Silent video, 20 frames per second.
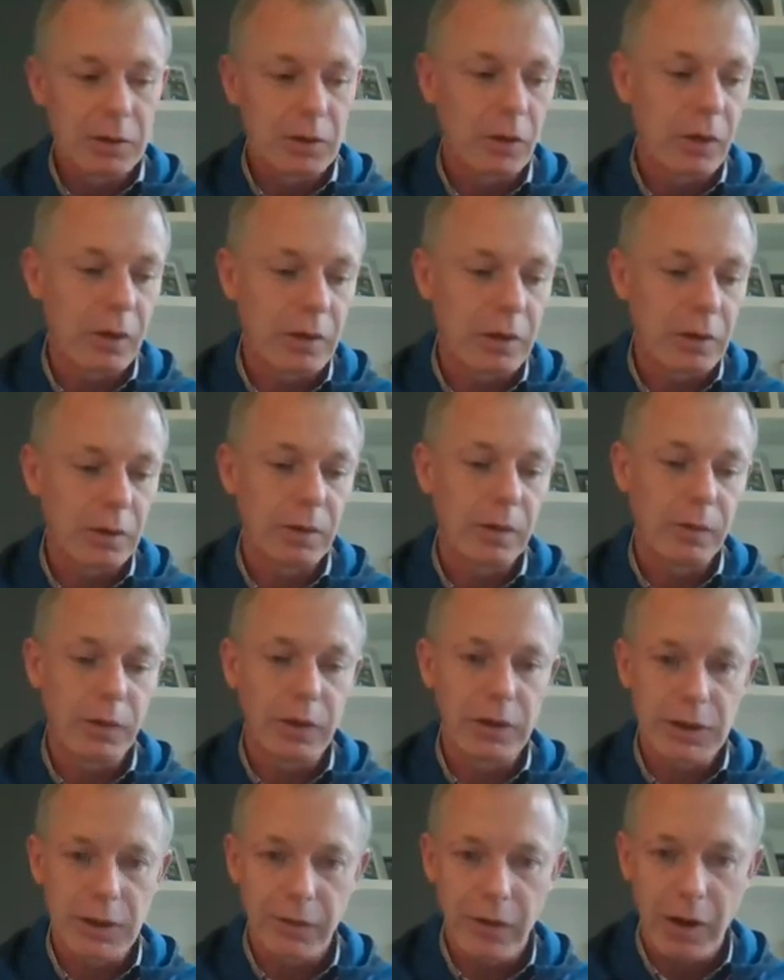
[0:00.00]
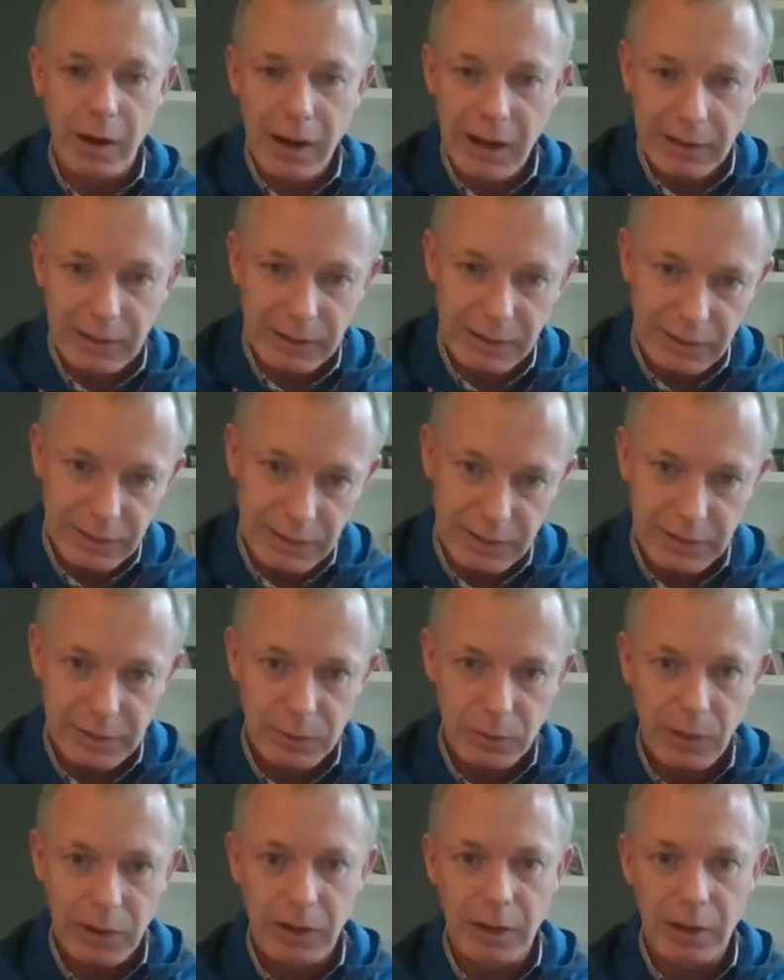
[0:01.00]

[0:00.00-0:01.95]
talking to the voice of our athletes,